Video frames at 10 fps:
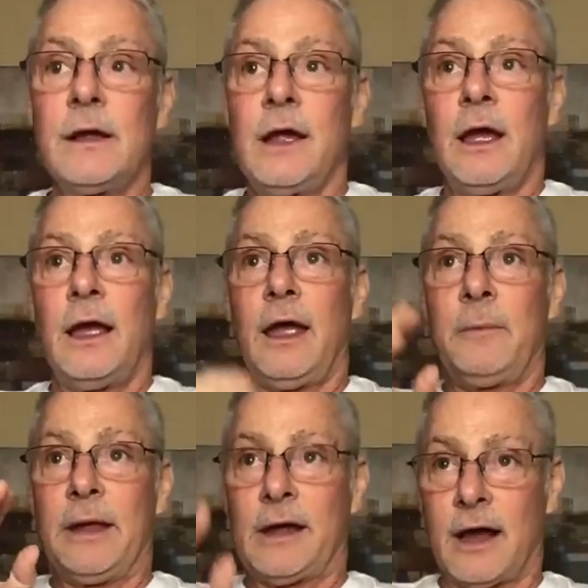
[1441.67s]
Aquarius,
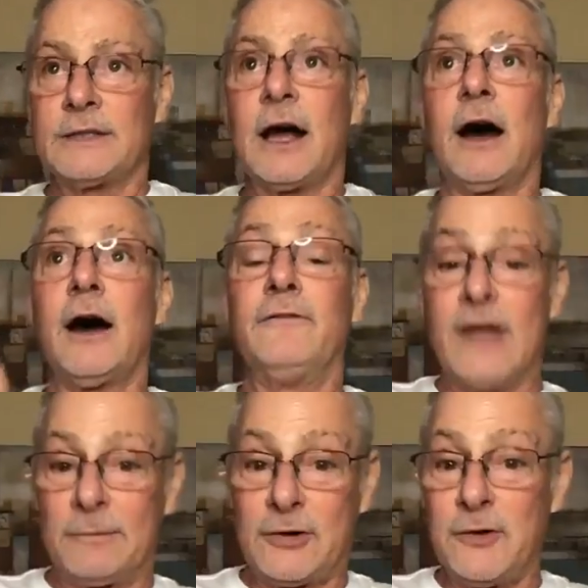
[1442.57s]

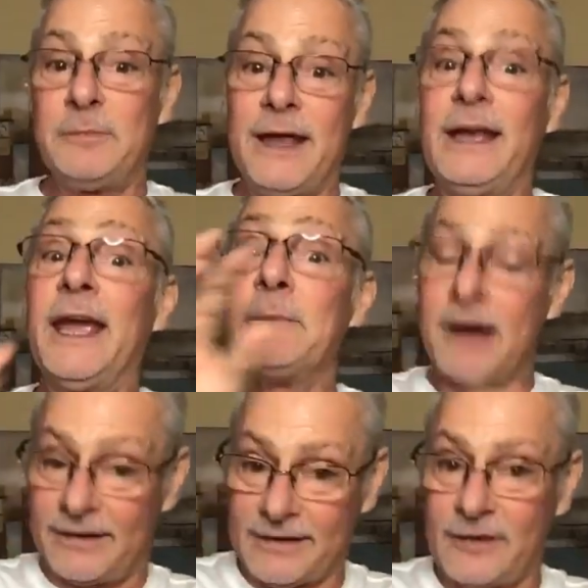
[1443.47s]
because of
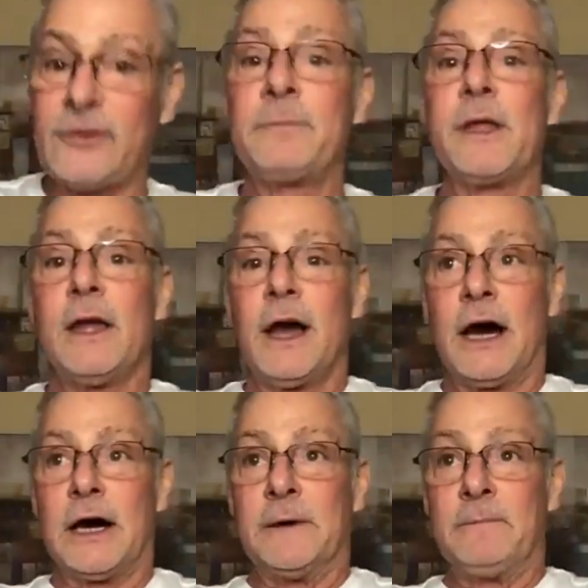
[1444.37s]
Neptune being in
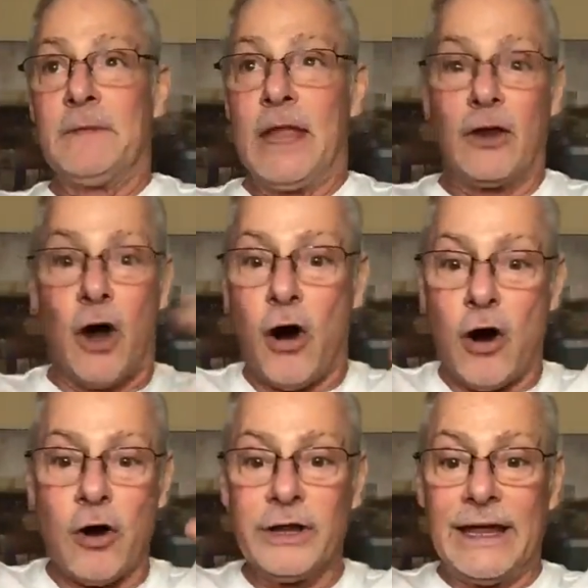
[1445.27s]
Pisces.
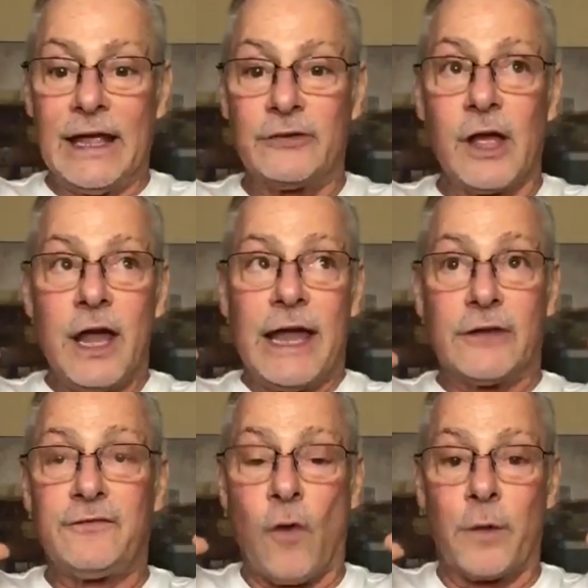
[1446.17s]
It all
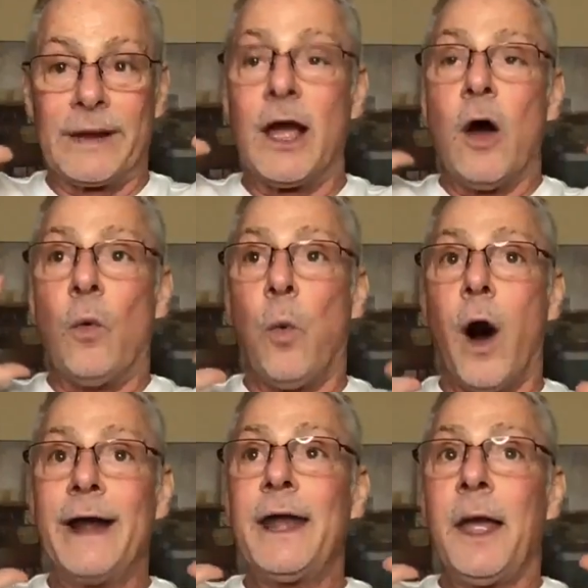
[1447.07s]
is
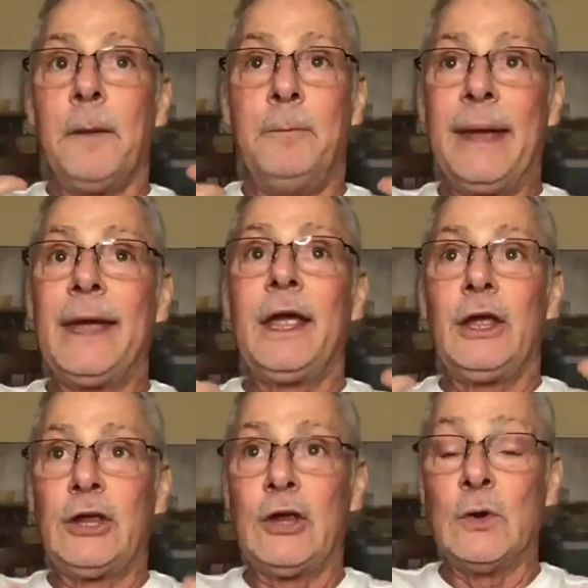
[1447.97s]
forming one
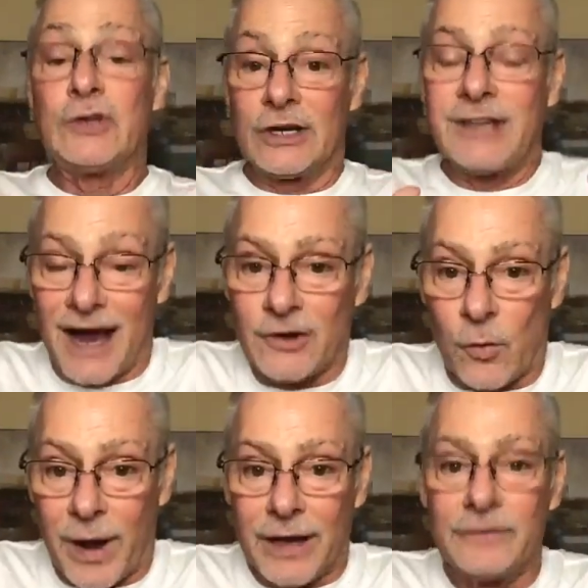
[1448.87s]
big,
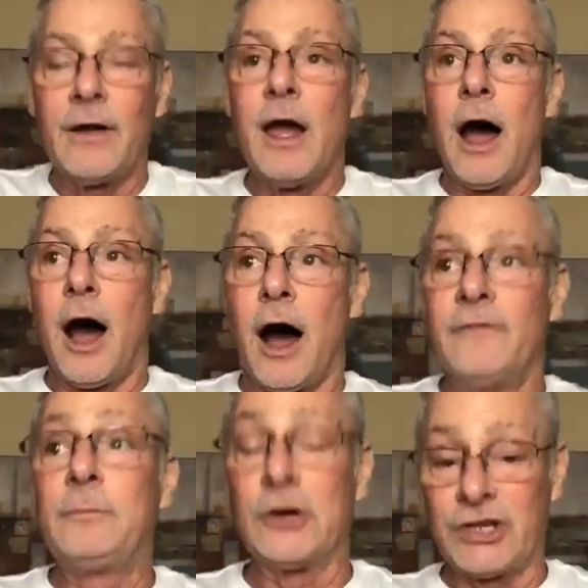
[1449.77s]
huge tidal
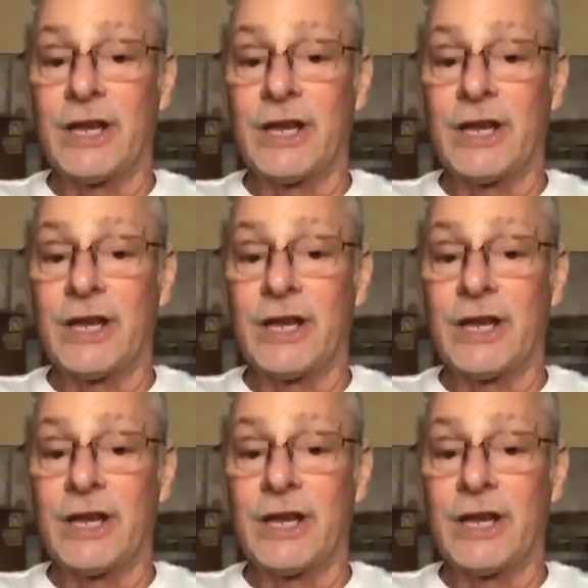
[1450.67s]
wave,